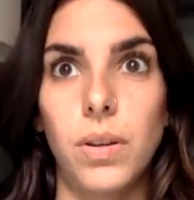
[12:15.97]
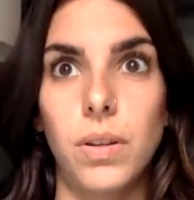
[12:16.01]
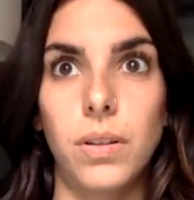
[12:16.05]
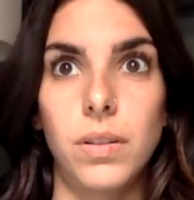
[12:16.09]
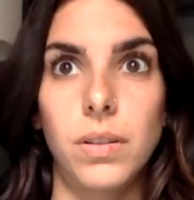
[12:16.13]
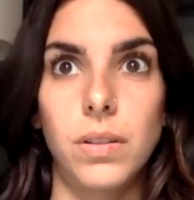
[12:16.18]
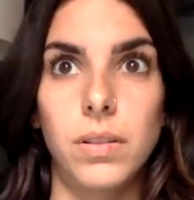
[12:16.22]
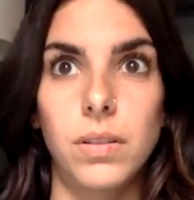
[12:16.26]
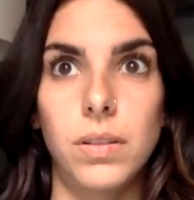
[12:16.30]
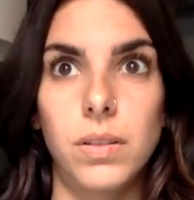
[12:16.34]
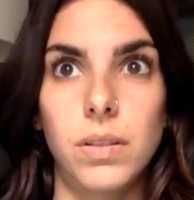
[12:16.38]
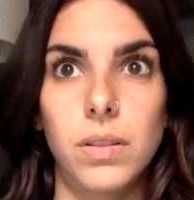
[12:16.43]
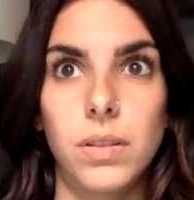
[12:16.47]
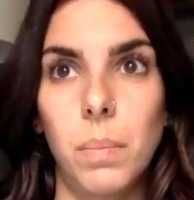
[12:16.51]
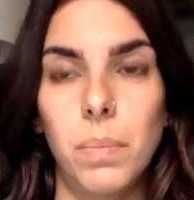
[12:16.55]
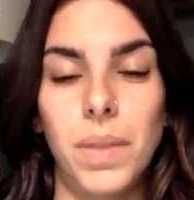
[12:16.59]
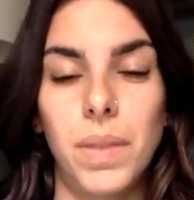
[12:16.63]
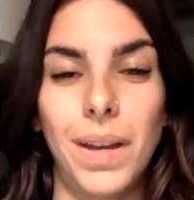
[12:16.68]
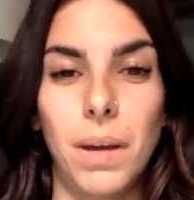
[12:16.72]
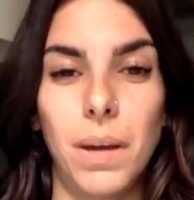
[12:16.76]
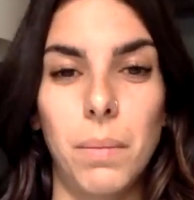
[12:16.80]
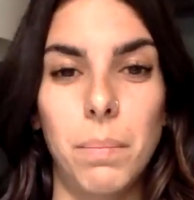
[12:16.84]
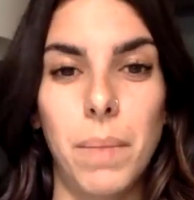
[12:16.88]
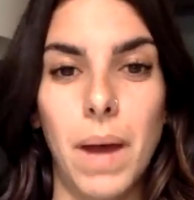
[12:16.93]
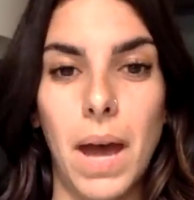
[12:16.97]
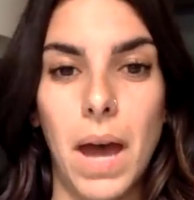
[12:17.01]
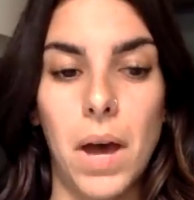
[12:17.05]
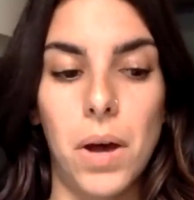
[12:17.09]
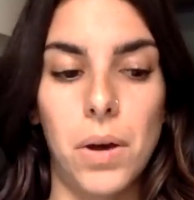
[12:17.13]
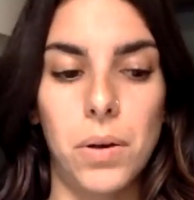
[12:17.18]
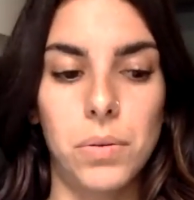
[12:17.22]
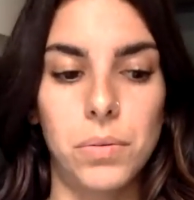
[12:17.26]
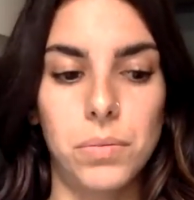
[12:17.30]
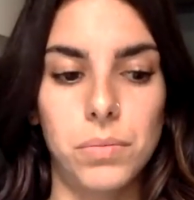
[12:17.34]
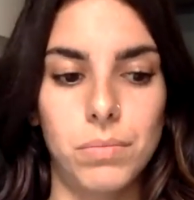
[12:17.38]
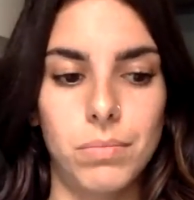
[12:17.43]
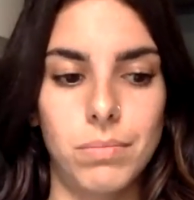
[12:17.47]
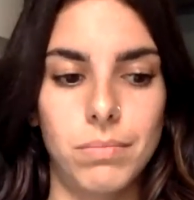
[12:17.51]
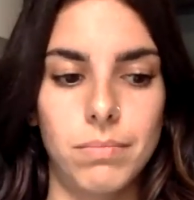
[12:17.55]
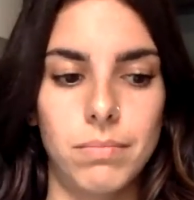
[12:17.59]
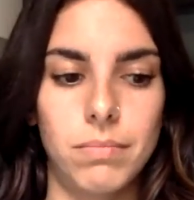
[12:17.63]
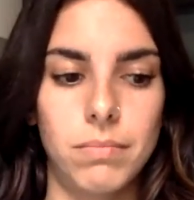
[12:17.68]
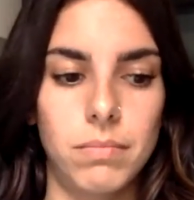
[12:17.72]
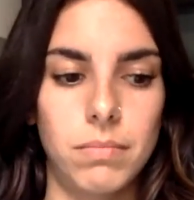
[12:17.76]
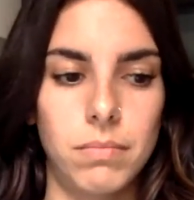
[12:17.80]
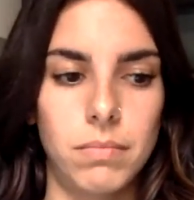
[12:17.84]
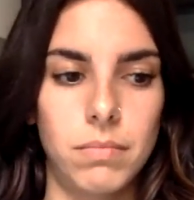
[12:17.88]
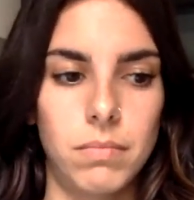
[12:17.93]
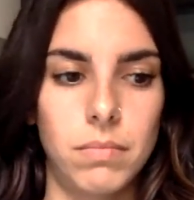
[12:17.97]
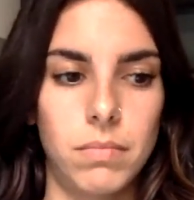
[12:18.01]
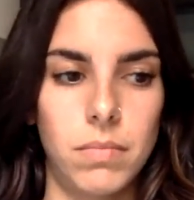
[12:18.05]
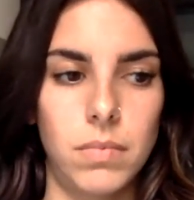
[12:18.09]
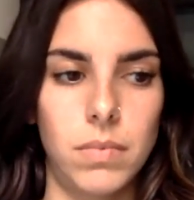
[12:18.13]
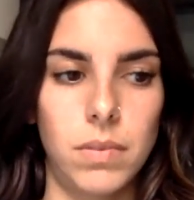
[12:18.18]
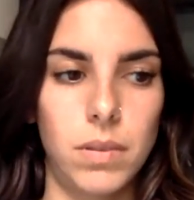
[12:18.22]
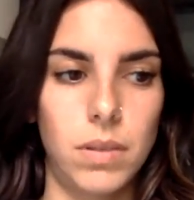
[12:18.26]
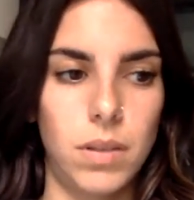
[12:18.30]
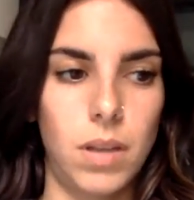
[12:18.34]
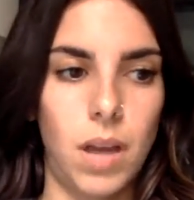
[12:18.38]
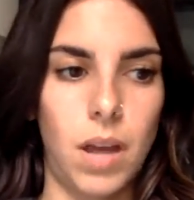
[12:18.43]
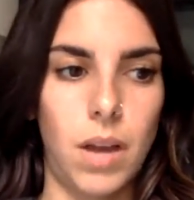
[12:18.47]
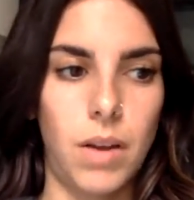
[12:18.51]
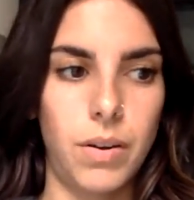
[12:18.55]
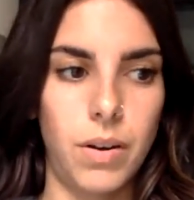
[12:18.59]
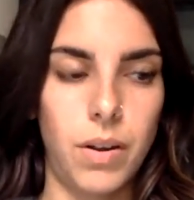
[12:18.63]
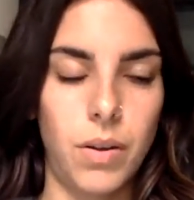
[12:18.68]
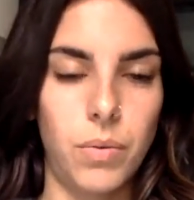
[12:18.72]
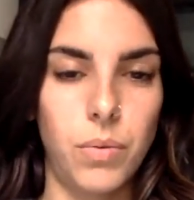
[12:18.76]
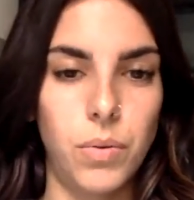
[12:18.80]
something about, I don't know,